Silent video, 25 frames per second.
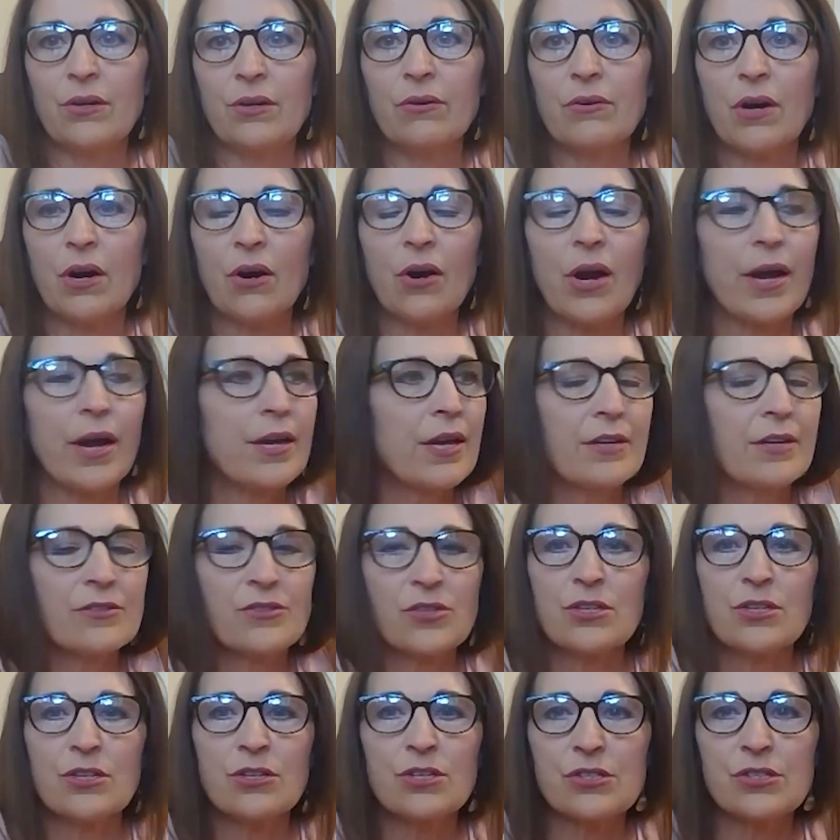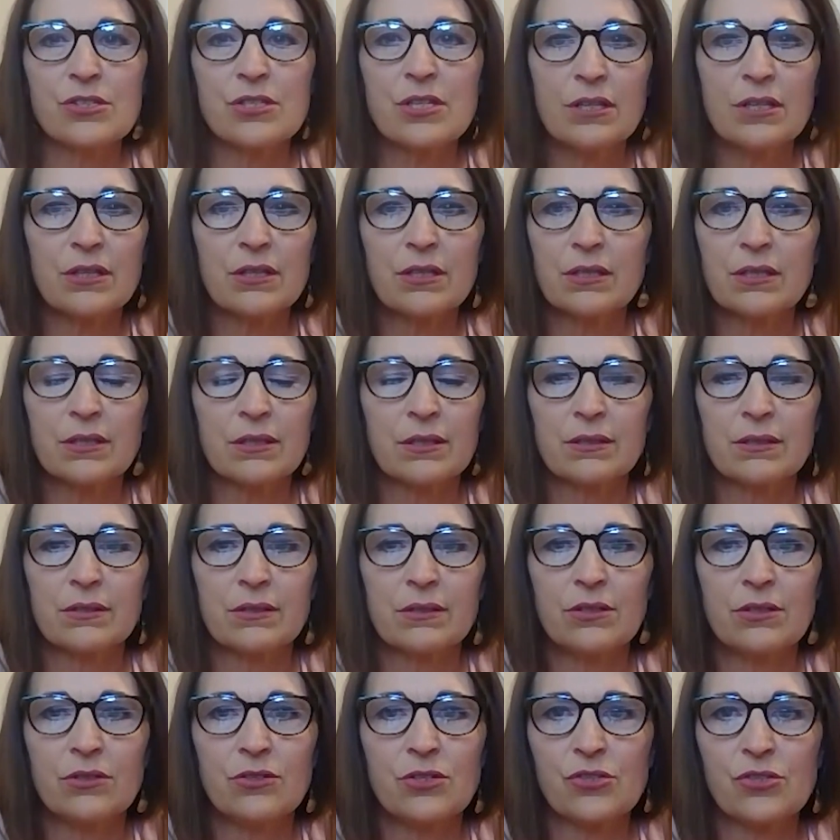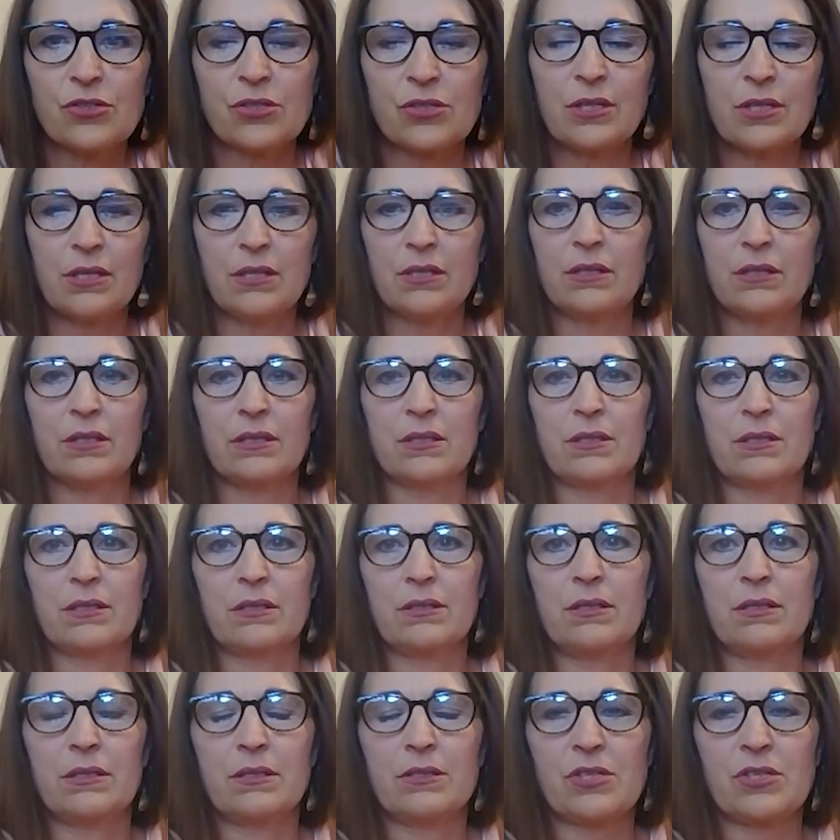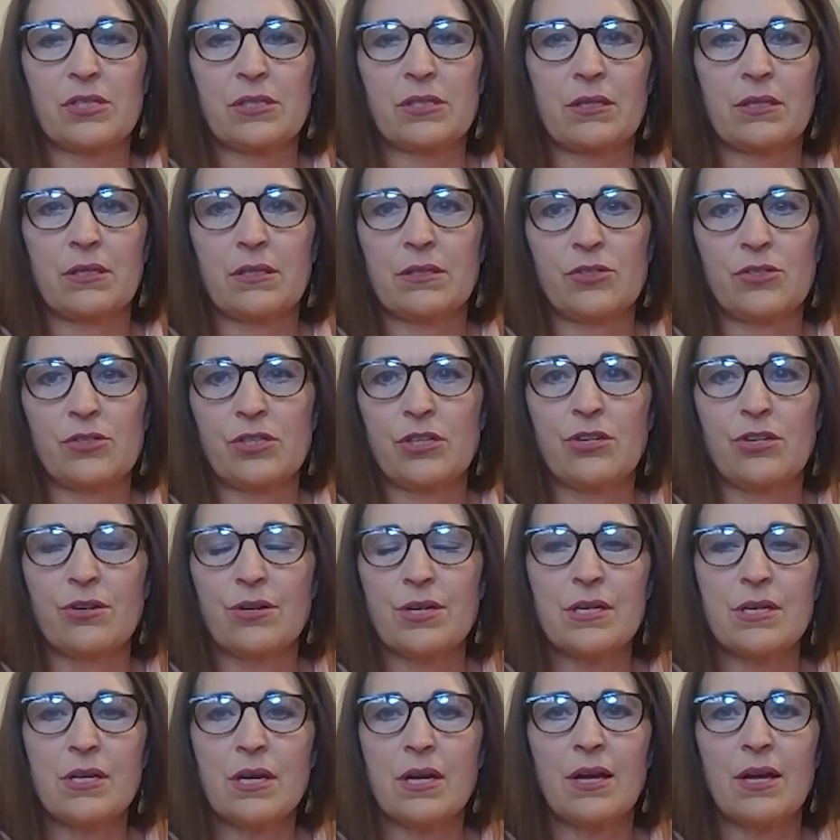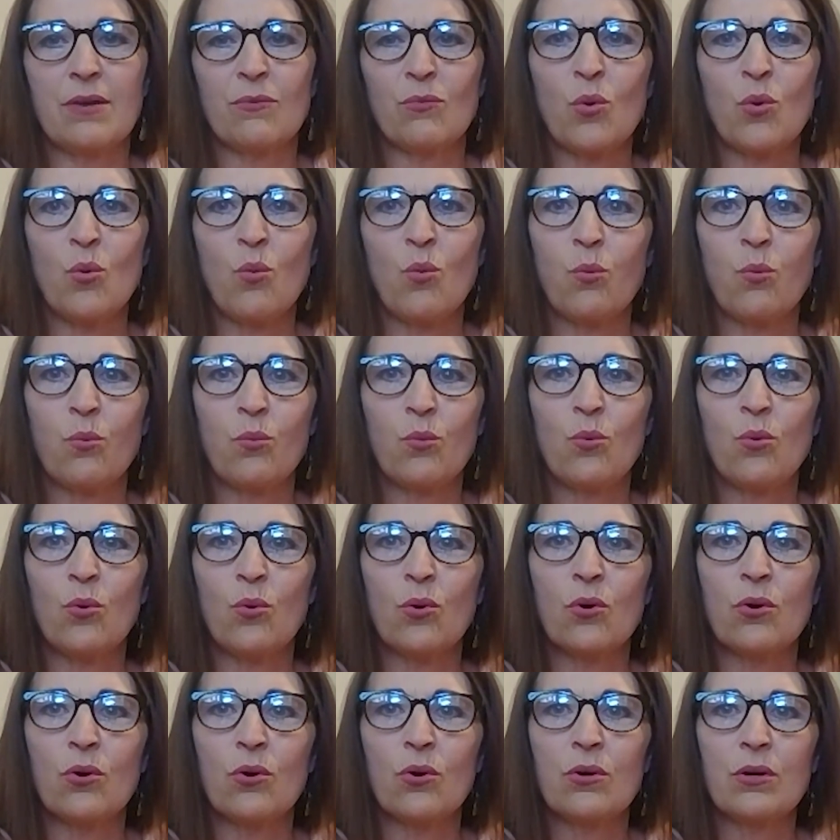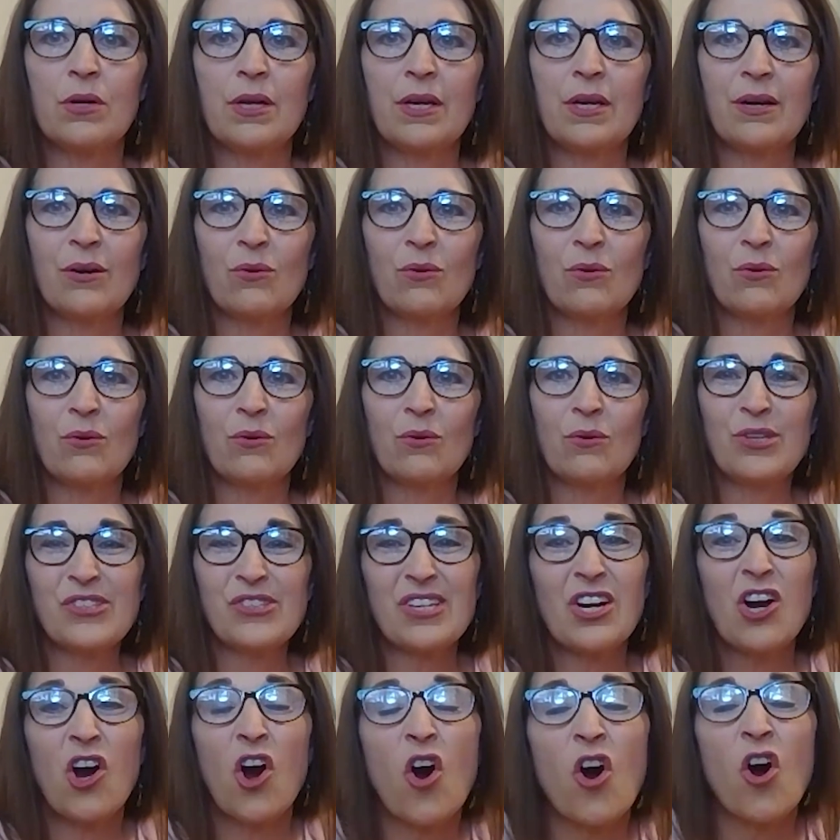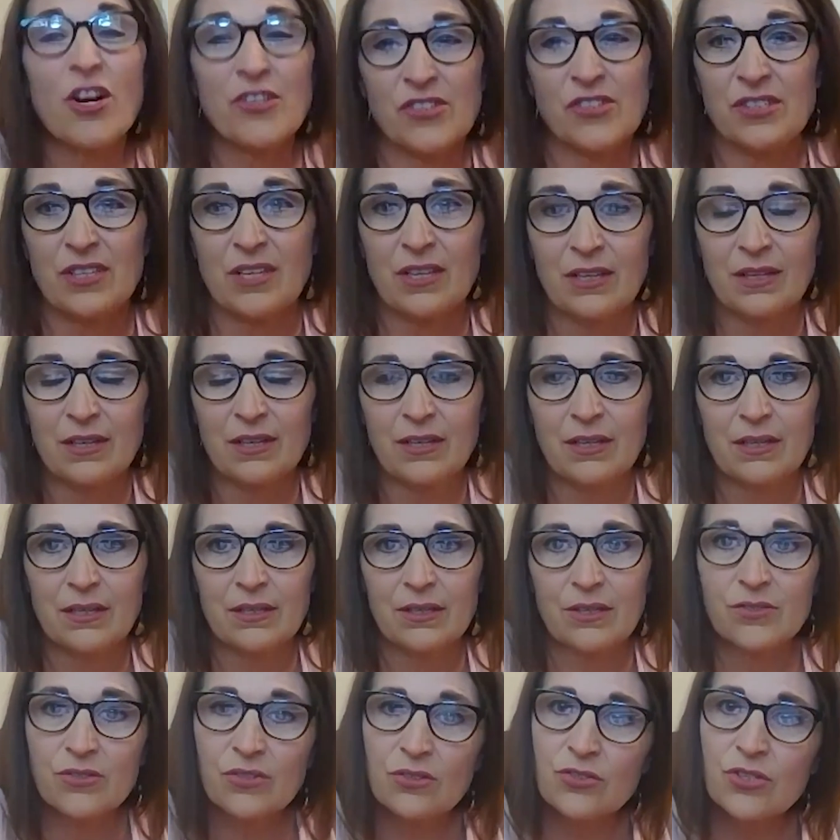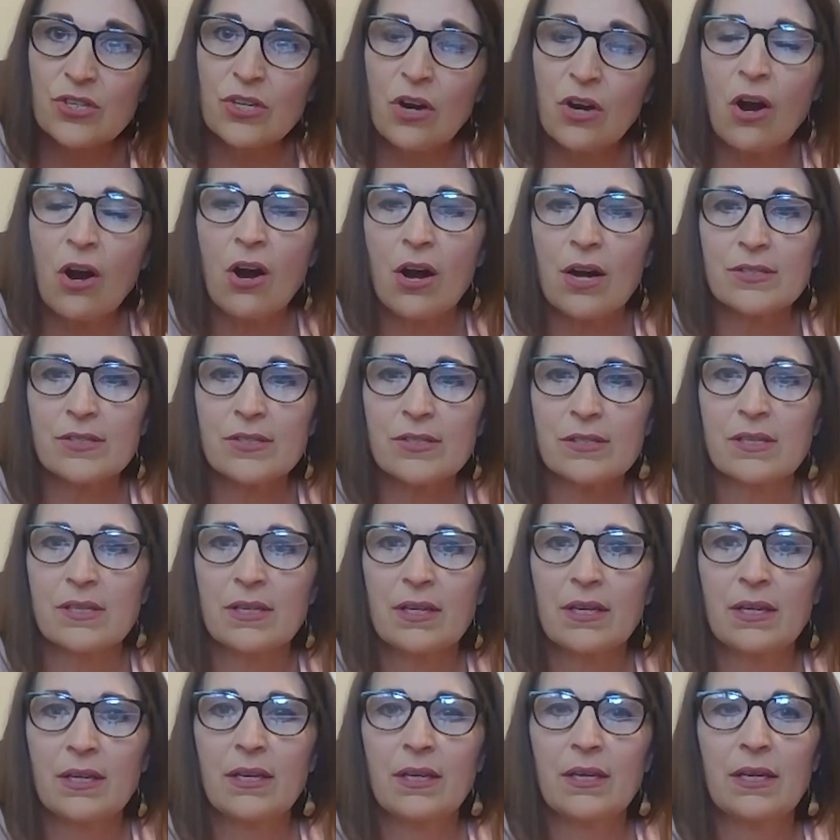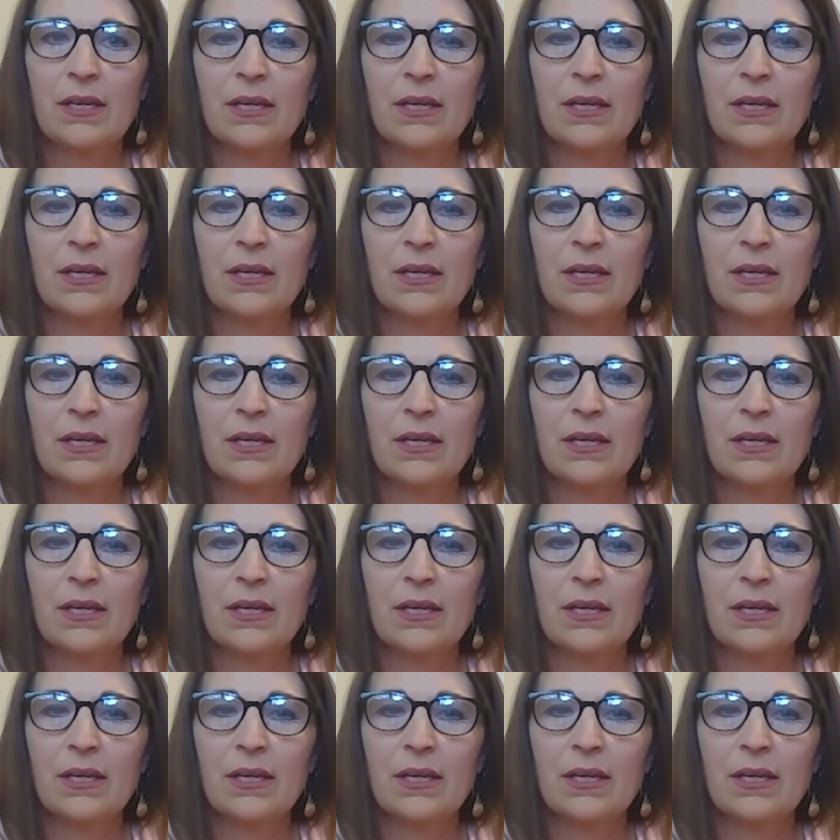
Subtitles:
Okay, yeah, so you just need the security done. Well, what's it costing? Because there's a cost.